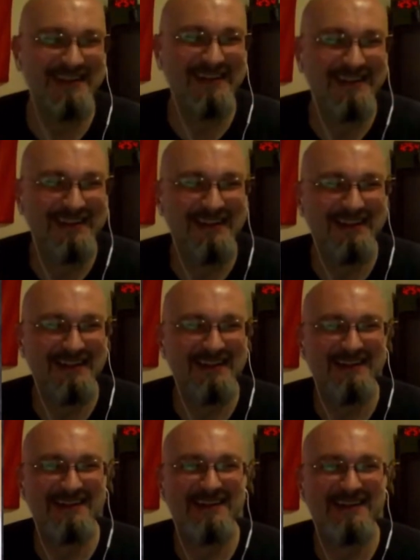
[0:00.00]

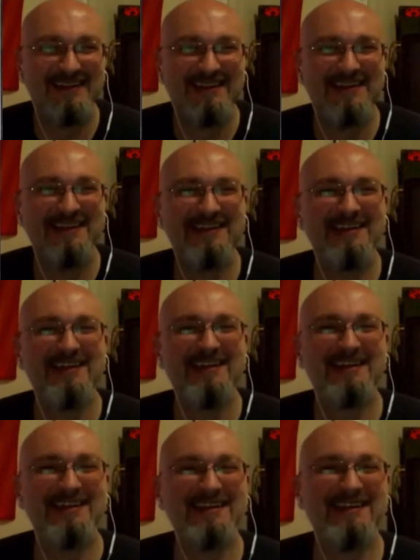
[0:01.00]

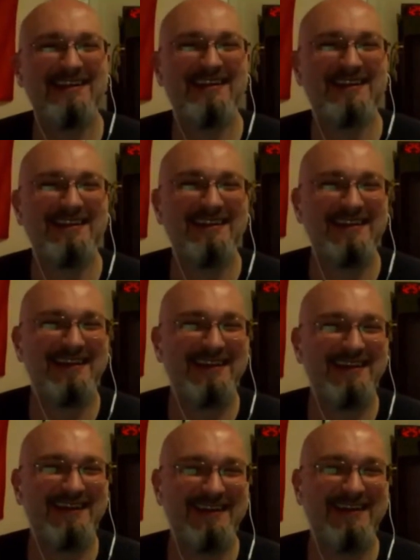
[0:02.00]

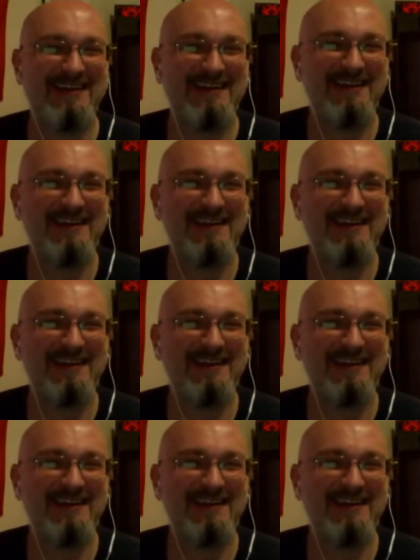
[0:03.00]
The person shown says nothing.